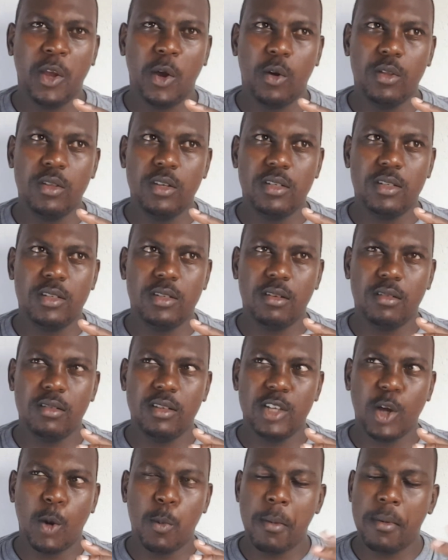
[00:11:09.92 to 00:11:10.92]
this
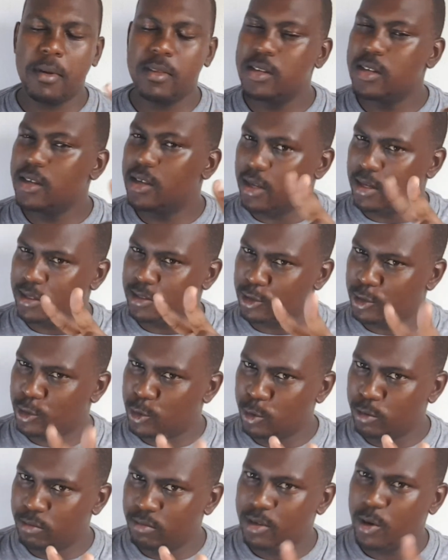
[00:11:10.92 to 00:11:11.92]
album I think he has
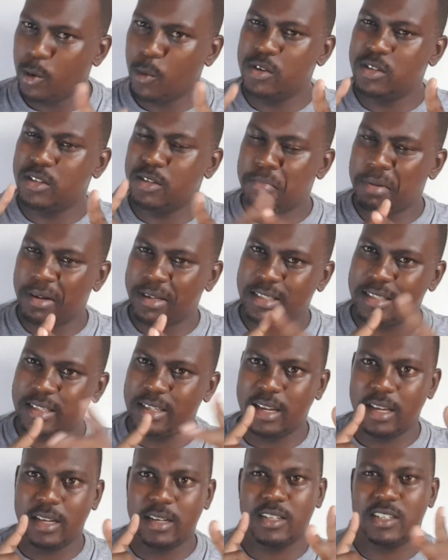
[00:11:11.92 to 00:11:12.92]
2, which is Battery
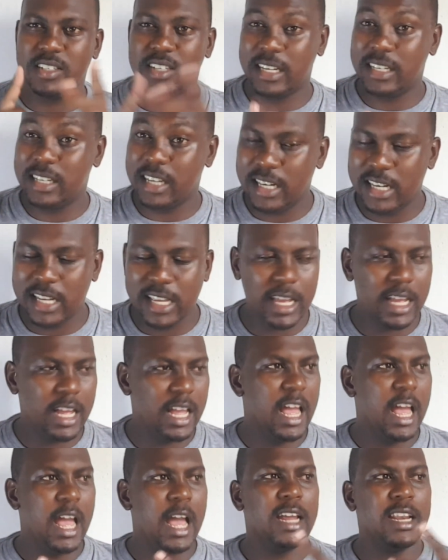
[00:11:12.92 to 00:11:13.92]
and Chandelier.
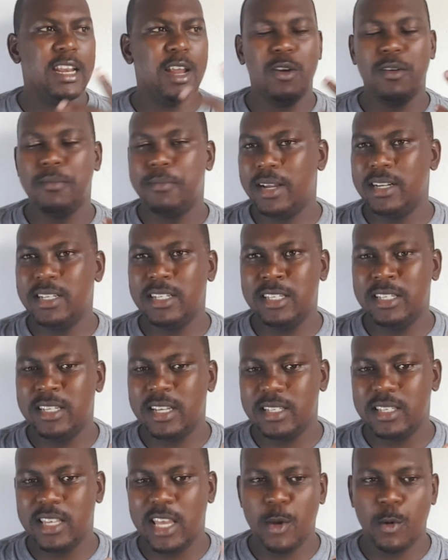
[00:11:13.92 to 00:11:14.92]
Now on Battery, it's just
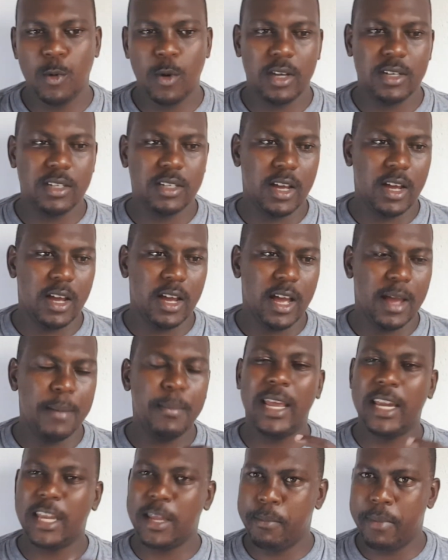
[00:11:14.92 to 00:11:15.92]
saying, I'm
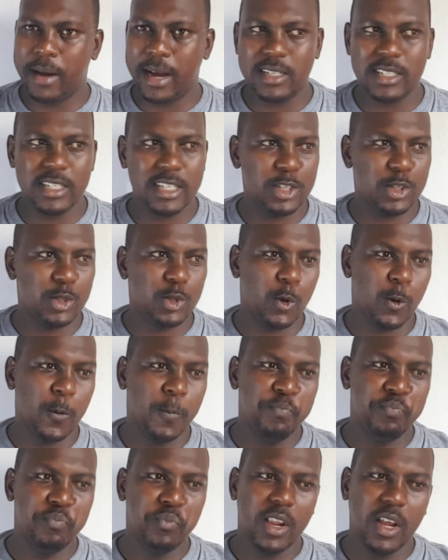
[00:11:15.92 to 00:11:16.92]
like a battery. So
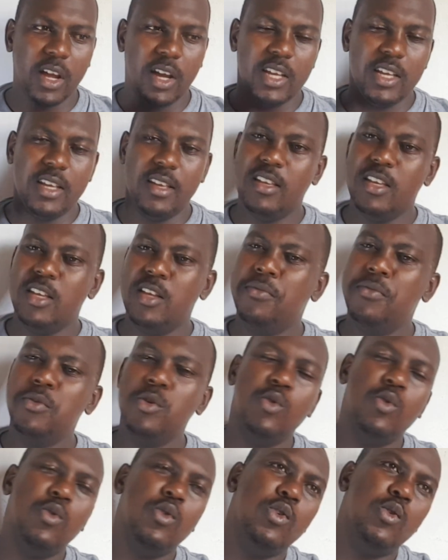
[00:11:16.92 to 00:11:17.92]
if
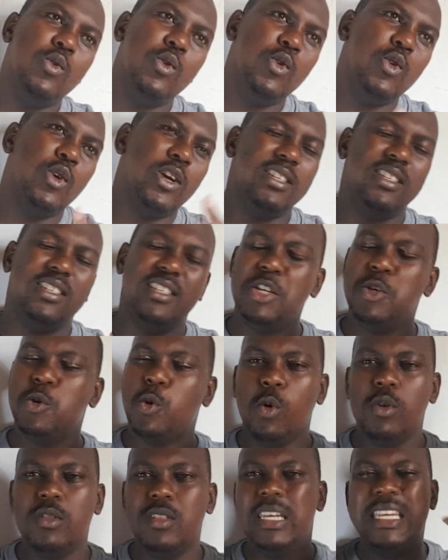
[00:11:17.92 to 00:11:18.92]
you can send
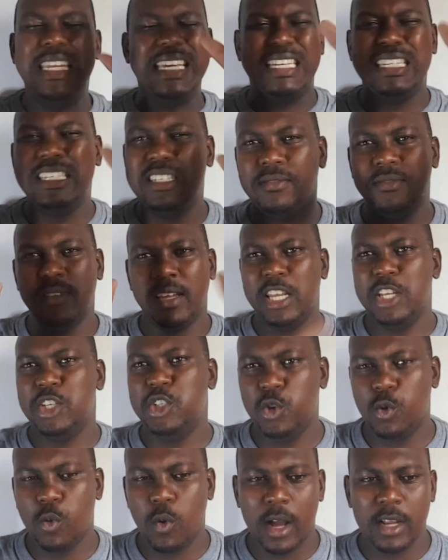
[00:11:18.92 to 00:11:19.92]
all the negative energy
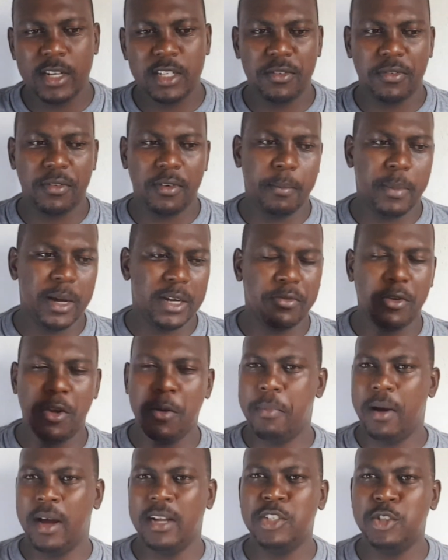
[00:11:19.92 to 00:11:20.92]
you want, but for a
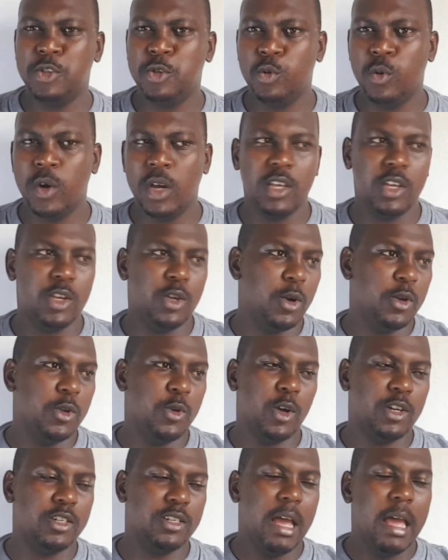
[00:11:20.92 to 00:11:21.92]
battery to work,
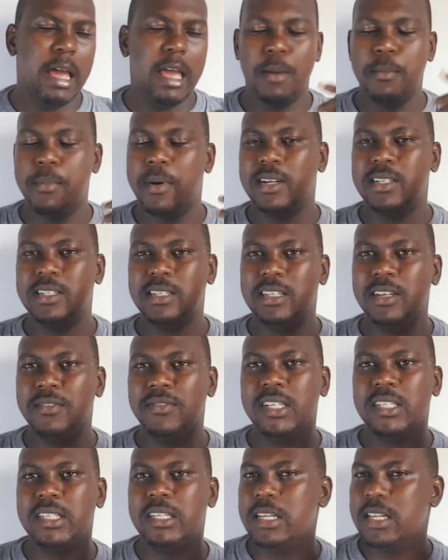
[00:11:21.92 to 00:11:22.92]
a battery
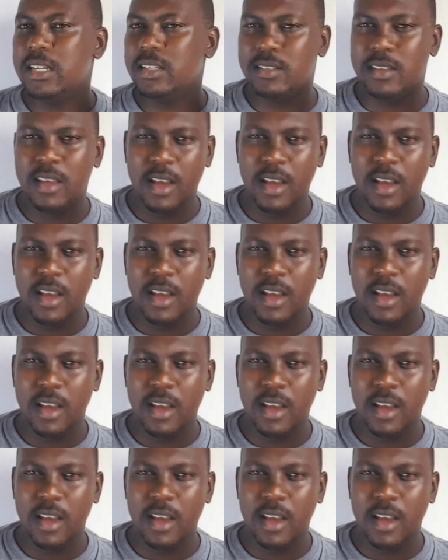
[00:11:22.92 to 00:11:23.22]
definitely needs